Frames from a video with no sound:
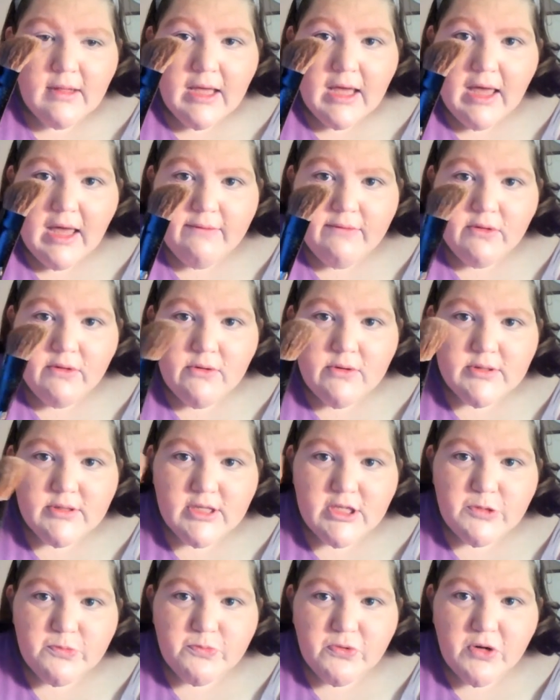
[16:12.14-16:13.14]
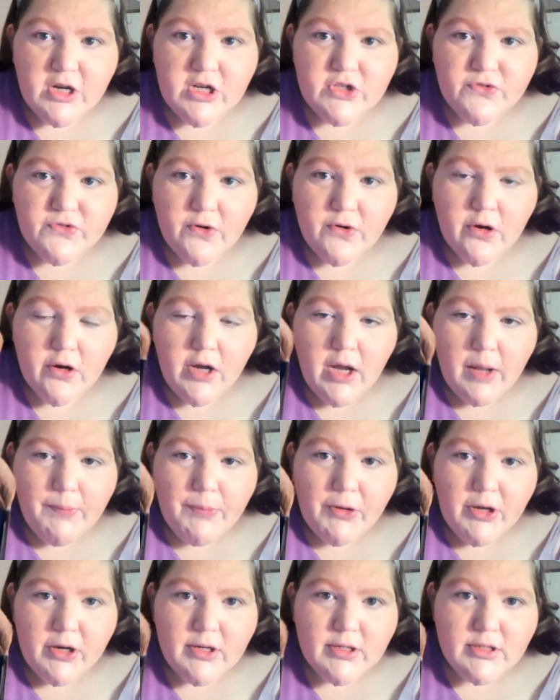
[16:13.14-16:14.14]
I've used this brush for a
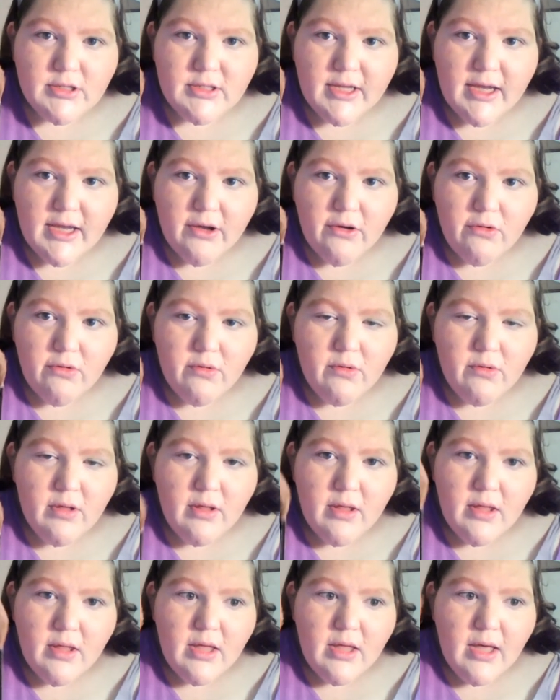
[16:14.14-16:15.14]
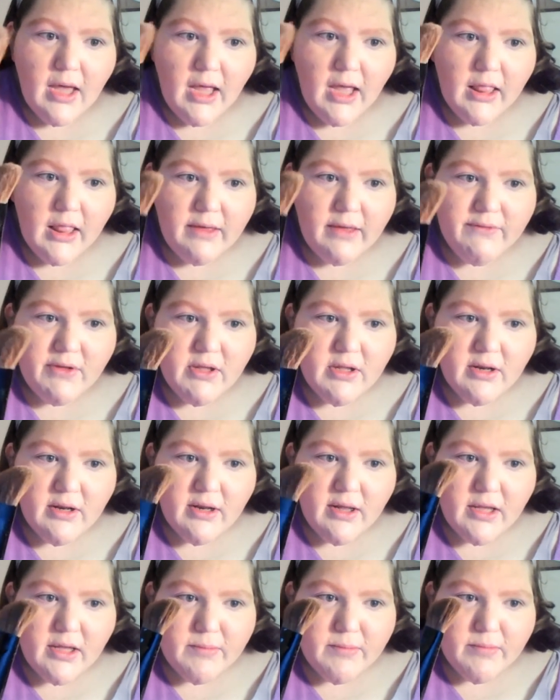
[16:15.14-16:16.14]
couple years now. I love it.
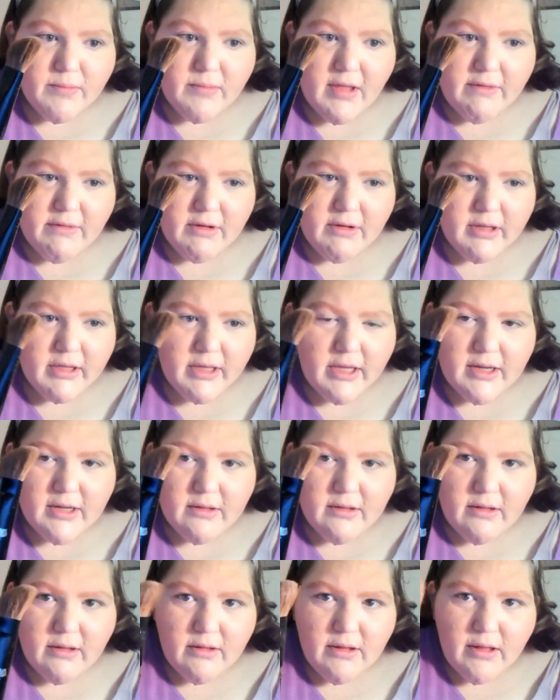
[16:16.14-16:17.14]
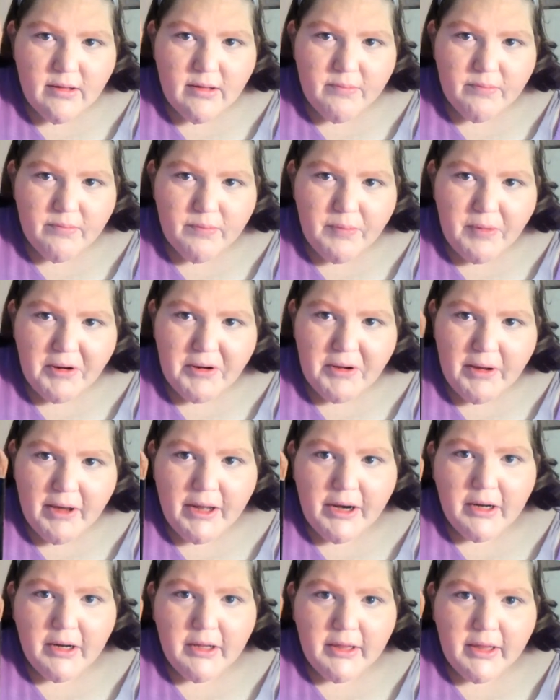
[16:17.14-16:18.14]
I clean it
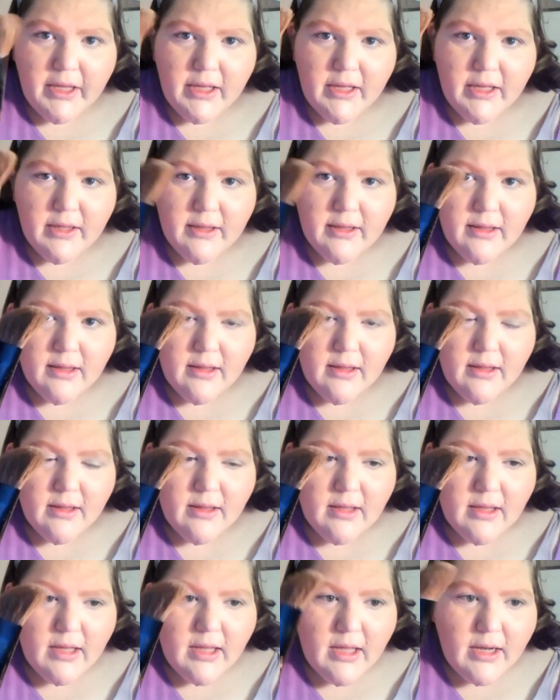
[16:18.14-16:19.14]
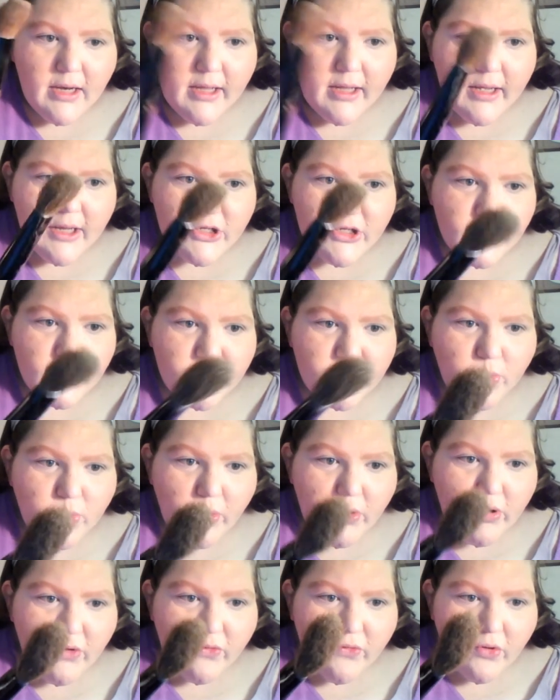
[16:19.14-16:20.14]
periodically, and it is just
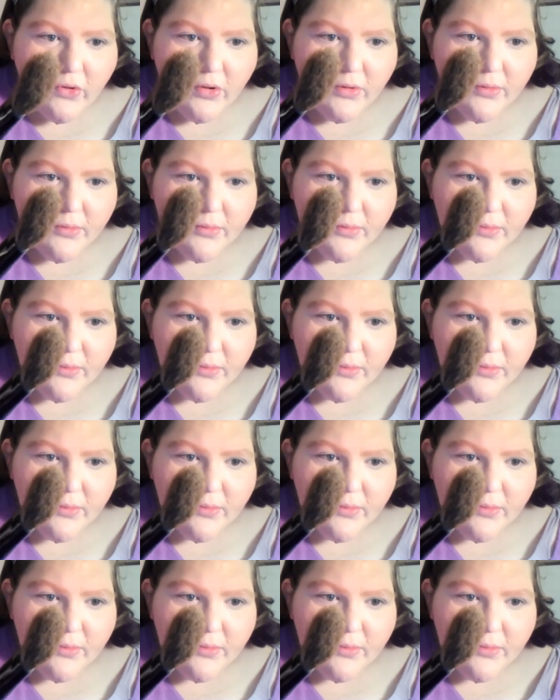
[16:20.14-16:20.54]
wonderful.